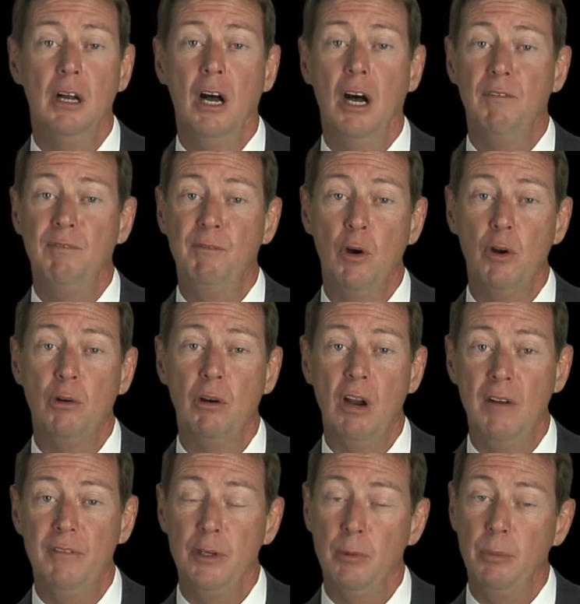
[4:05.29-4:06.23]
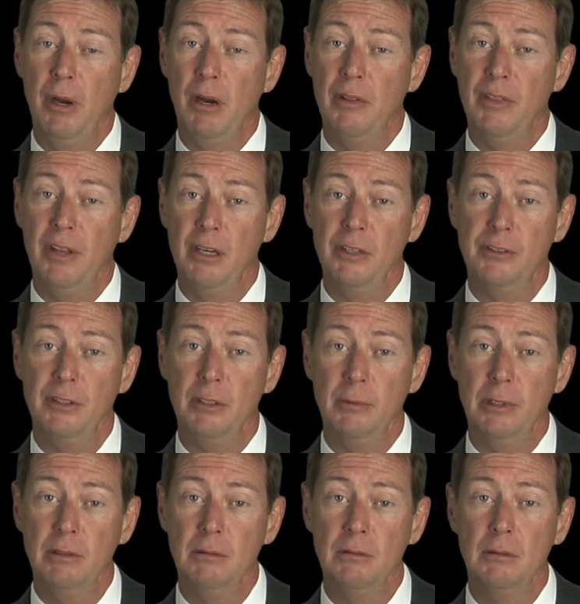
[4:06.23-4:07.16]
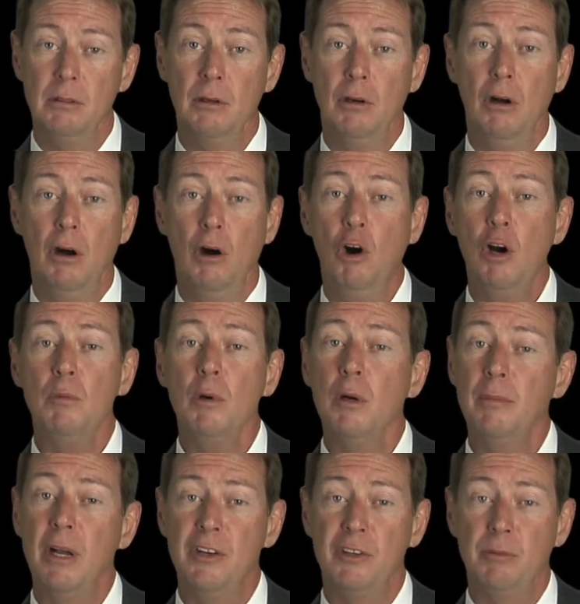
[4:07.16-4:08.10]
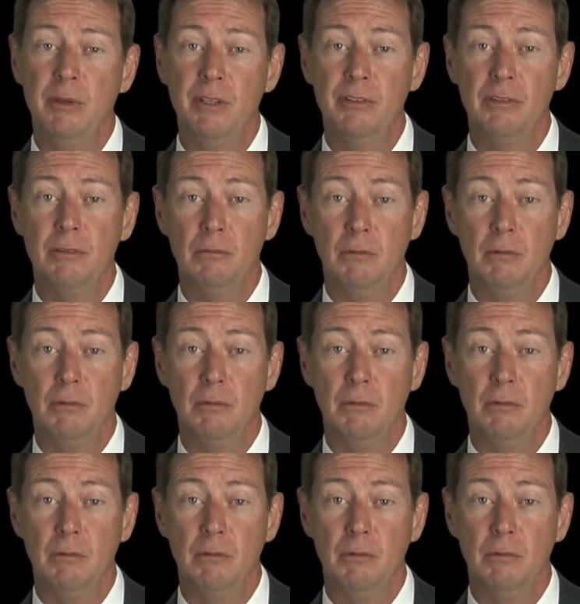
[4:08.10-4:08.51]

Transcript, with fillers: a photograph of your parathyroid tumor, hormone measurements,